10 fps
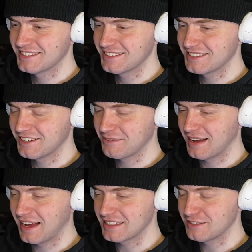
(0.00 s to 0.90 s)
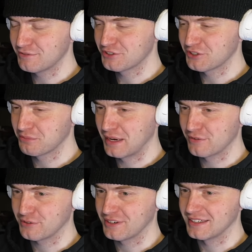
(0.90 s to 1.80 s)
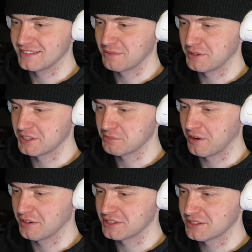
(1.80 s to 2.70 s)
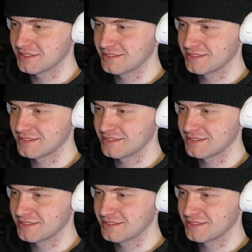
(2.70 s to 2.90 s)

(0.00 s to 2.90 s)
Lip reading: Oh man, I actually feel so bad for Krillin about his past.